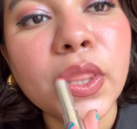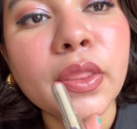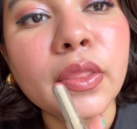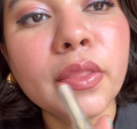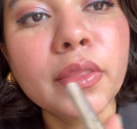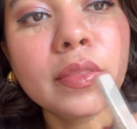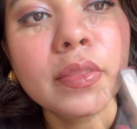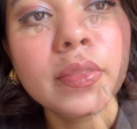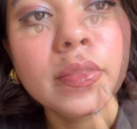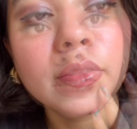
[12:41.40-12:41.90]

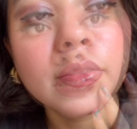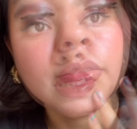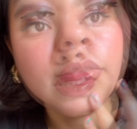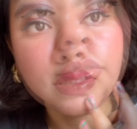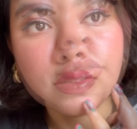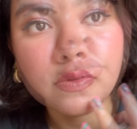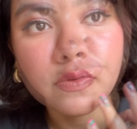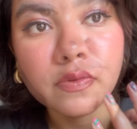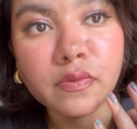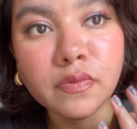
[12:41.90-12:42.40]
It
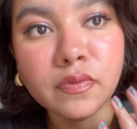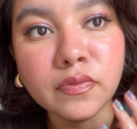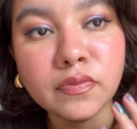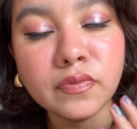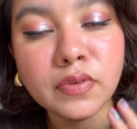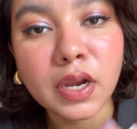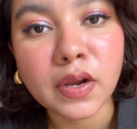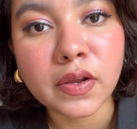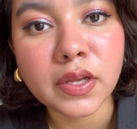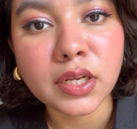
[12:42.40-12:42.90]
sits
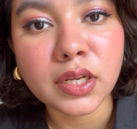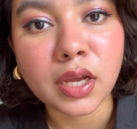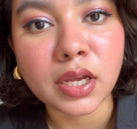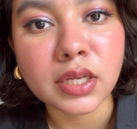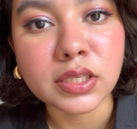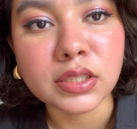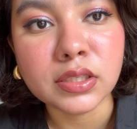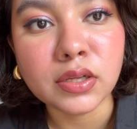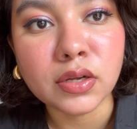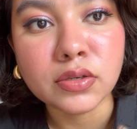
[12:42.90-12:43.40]
very
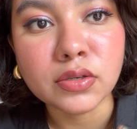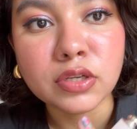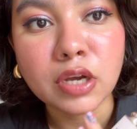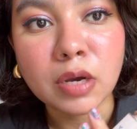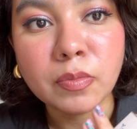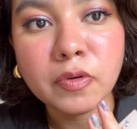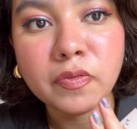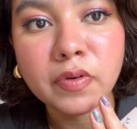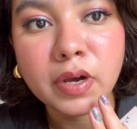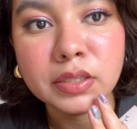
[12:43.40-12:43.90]
nicely on
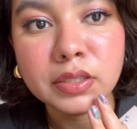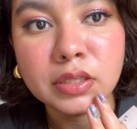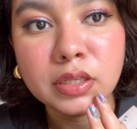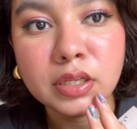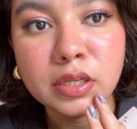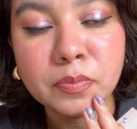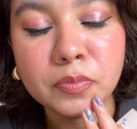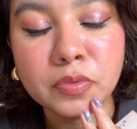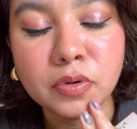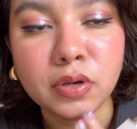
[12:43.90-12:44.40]
top of other
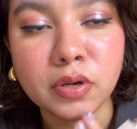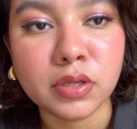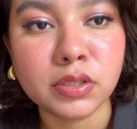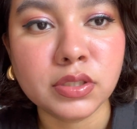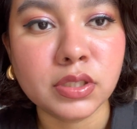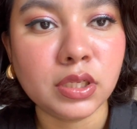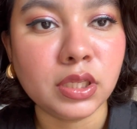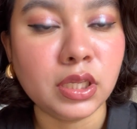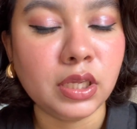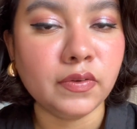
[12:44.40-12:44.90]
lip products,
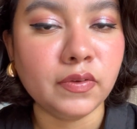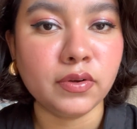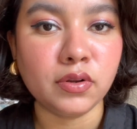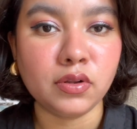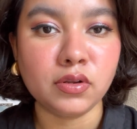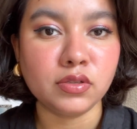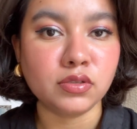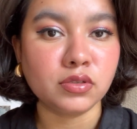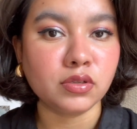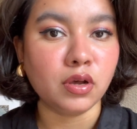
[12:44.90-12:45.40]
and even on
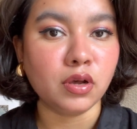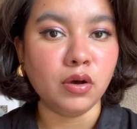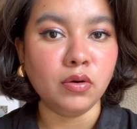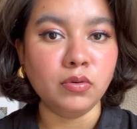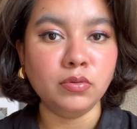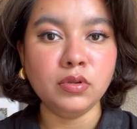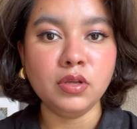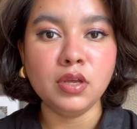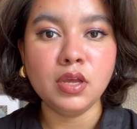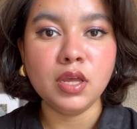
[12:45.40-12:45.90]
its
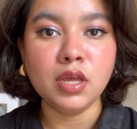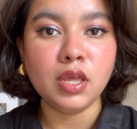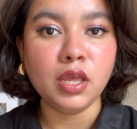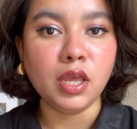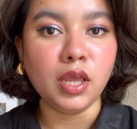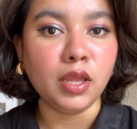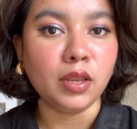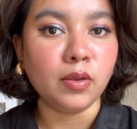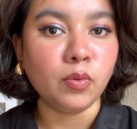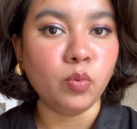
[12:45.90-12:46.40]
own
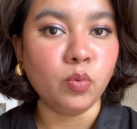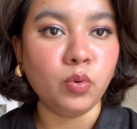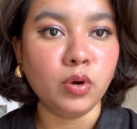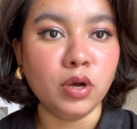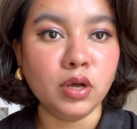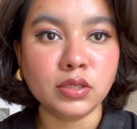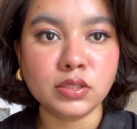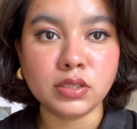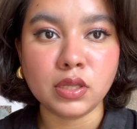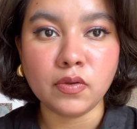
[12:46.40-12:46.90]
it
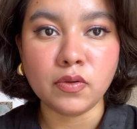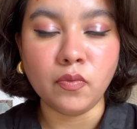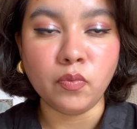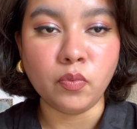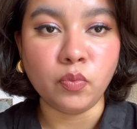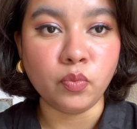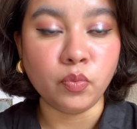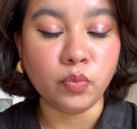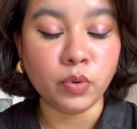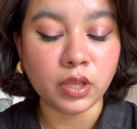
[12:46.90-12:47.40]
works
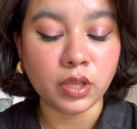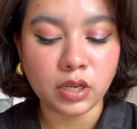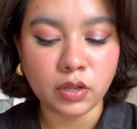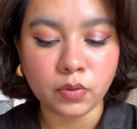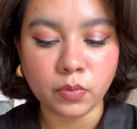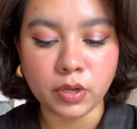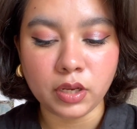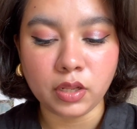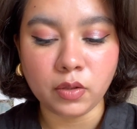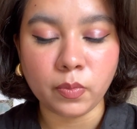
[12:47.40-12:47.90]

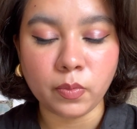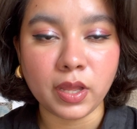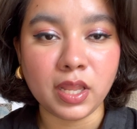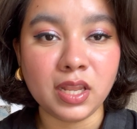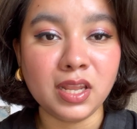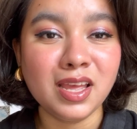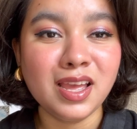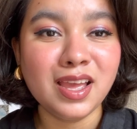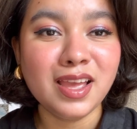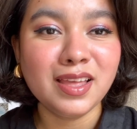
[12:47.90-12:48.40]
really
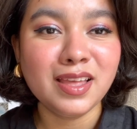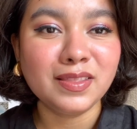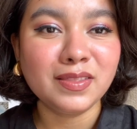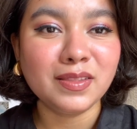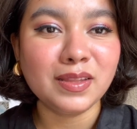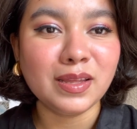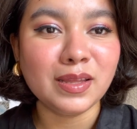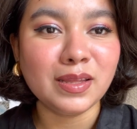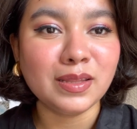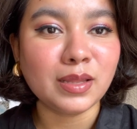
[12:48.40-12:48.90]
well.
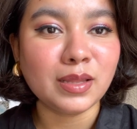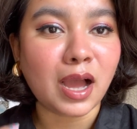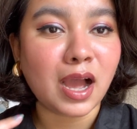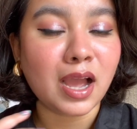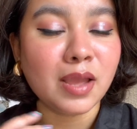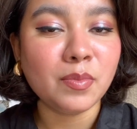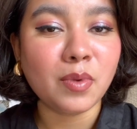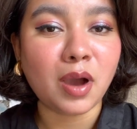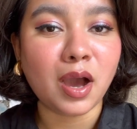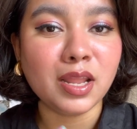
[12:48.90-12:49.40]

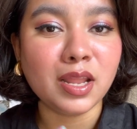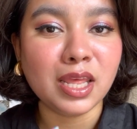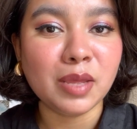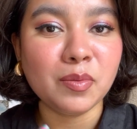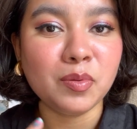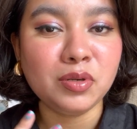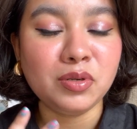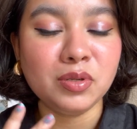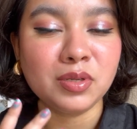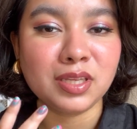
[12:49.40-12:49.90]
I'm
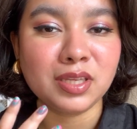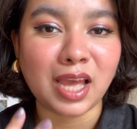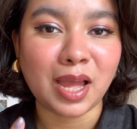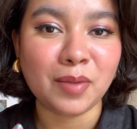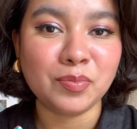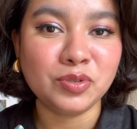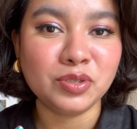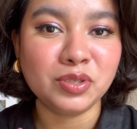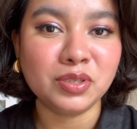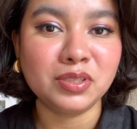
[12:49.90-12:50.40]
unable to
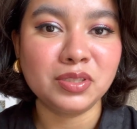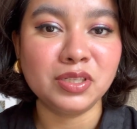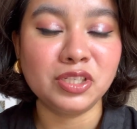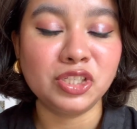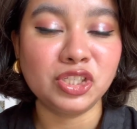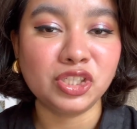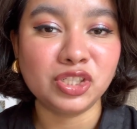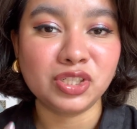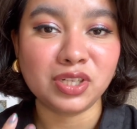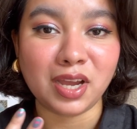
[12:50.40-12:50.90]
capture the
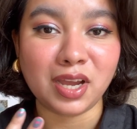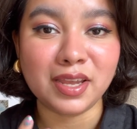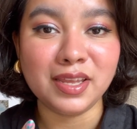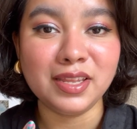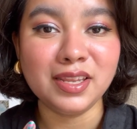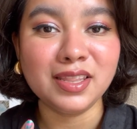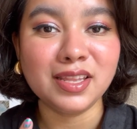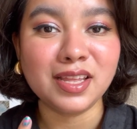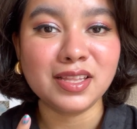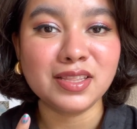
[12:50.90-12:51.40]

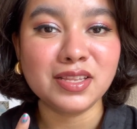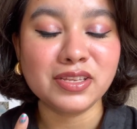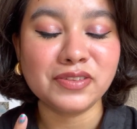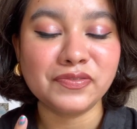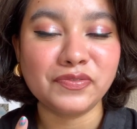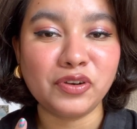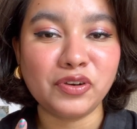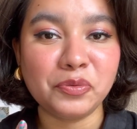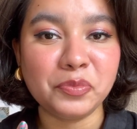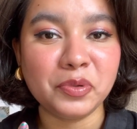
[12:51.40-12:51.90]
shine that this
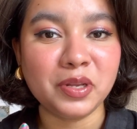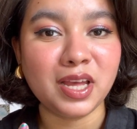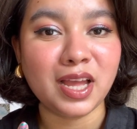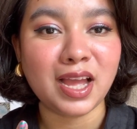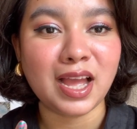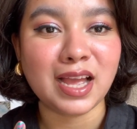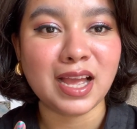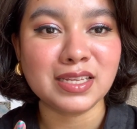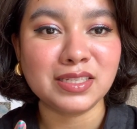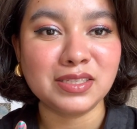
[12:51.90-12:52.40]
formula
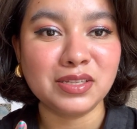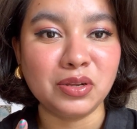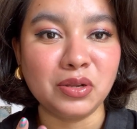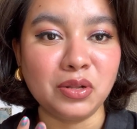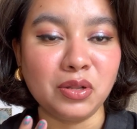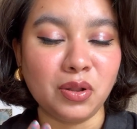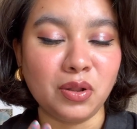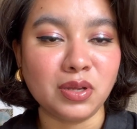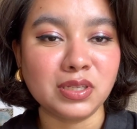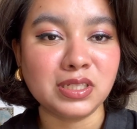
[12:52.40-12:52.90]
has, the
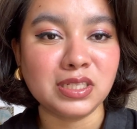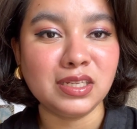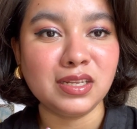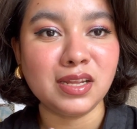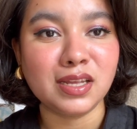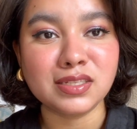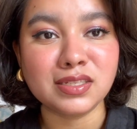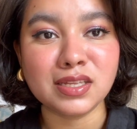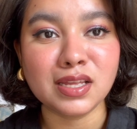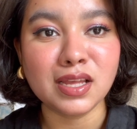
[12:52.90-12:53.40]

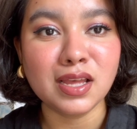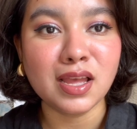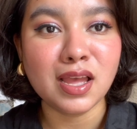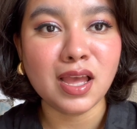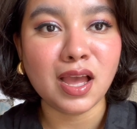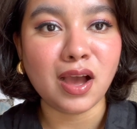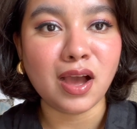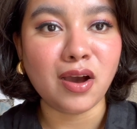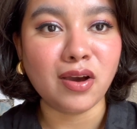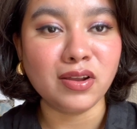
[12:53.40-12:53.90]
glossiness
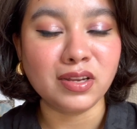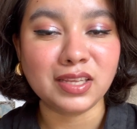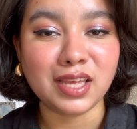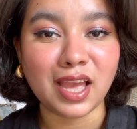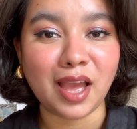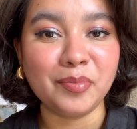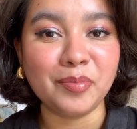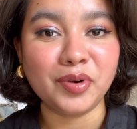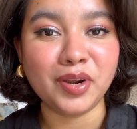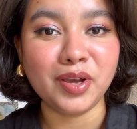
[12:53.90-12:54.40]
on
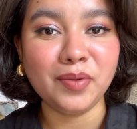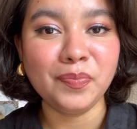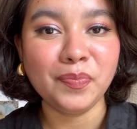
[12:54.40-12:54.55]
camera,